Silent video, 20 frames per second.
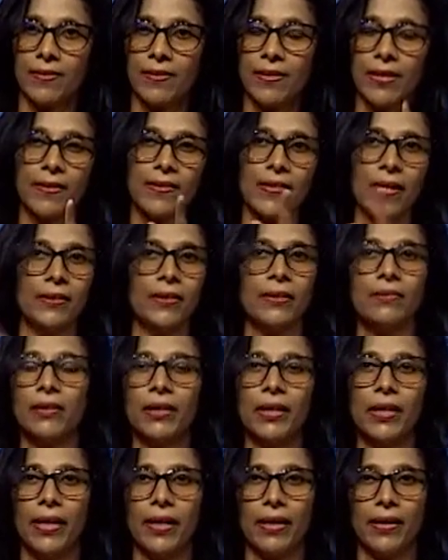These are the
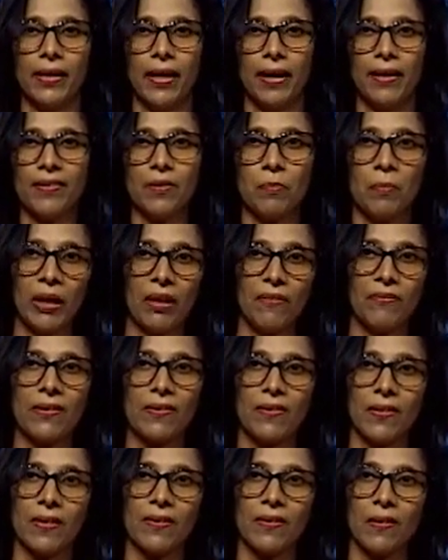3 areas:
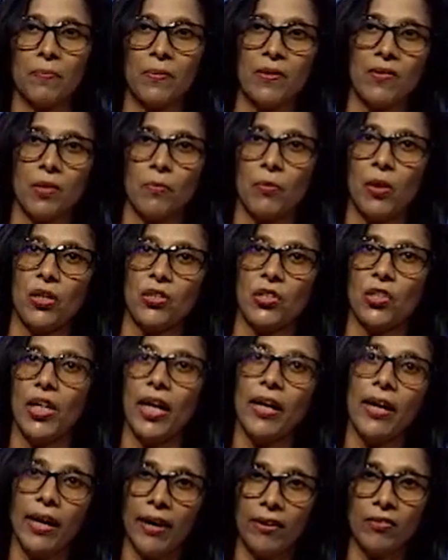metaphysics, epistemology
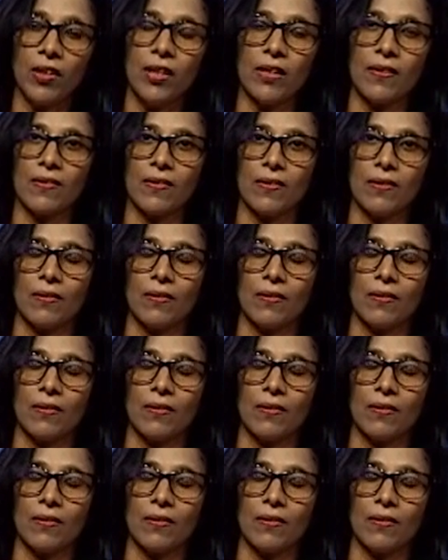and ethics,